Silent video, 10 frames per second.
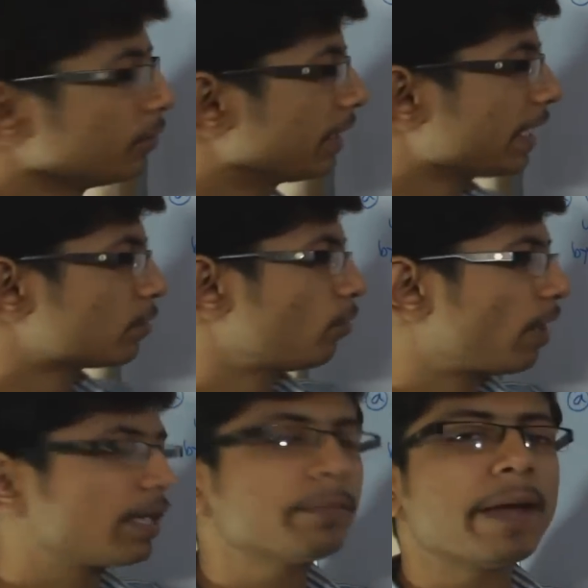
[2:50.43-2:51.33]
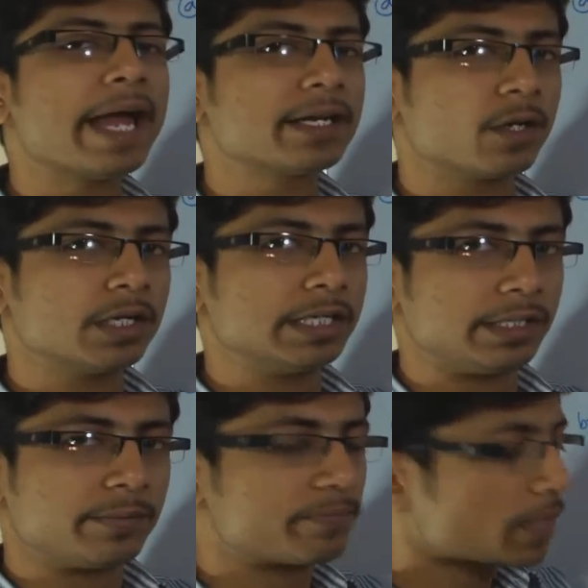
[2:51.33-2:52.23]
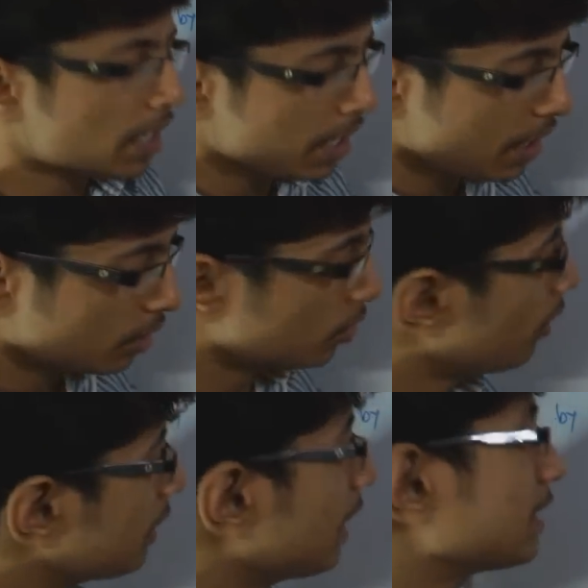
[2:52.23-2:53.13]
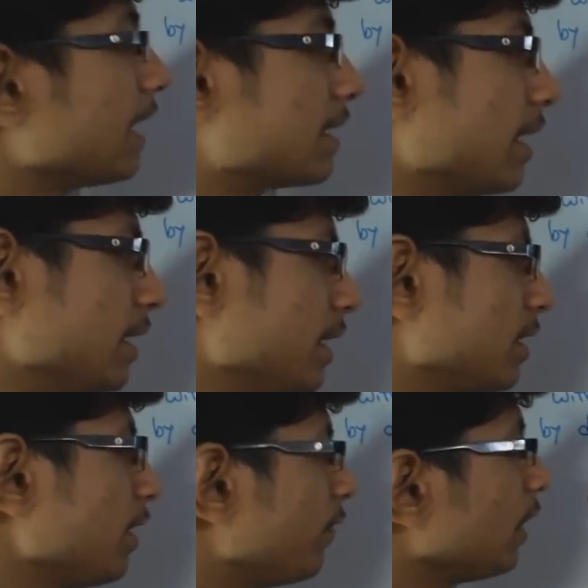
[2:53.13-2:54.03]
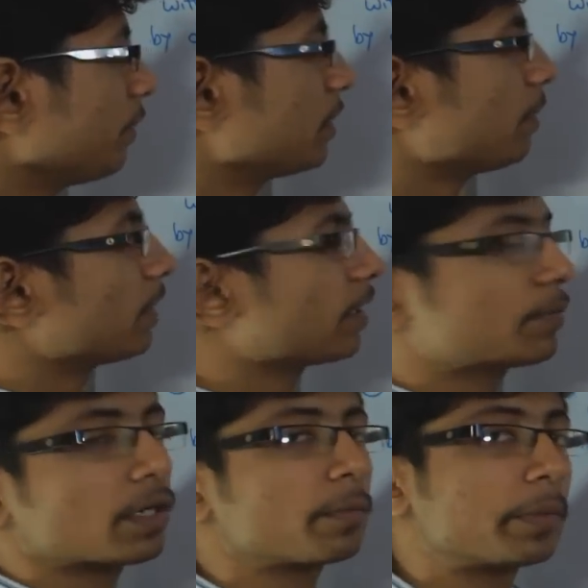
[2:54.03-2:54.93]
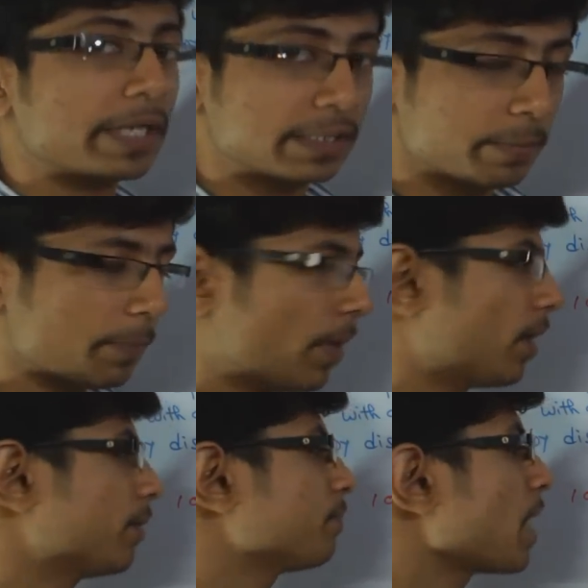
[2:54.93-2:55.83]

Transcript: We get one band only. So what does that suggest? Definitely beta one kappa ethanol break them apart.